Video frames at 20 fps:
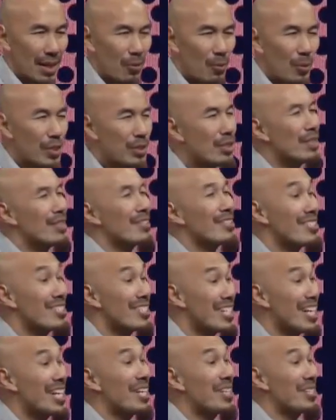I want you to
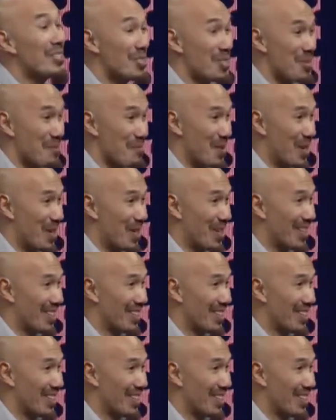sing to me.